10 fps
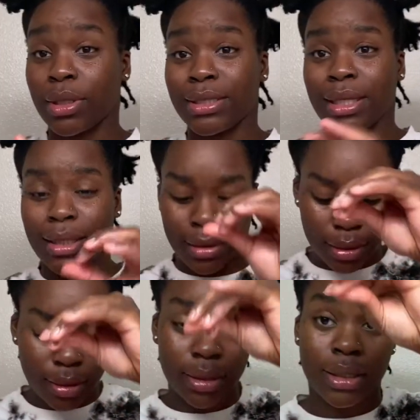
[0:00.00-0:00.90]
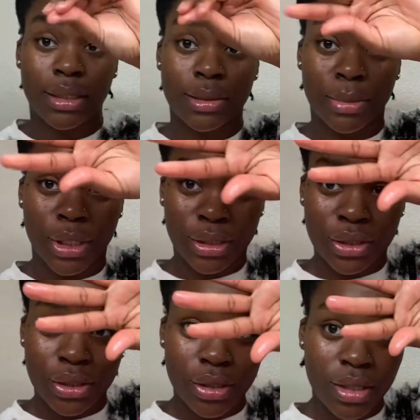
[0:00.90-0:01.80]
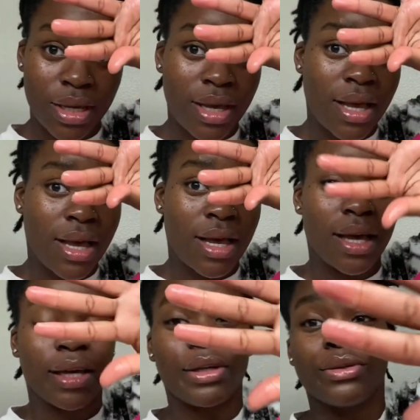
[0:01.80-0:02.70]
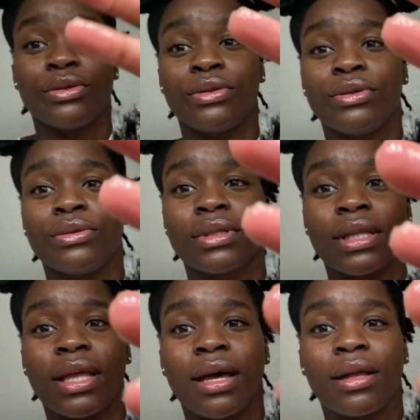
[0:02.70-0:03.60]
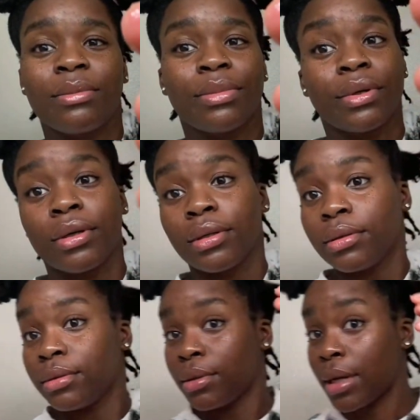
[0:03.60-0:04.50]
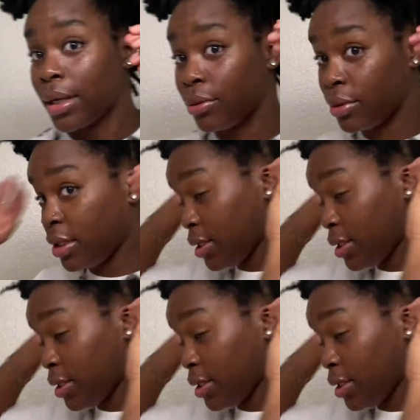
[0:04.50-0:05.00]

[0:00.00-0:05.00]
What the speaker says: I take this much. I used to use a lot, but I don't need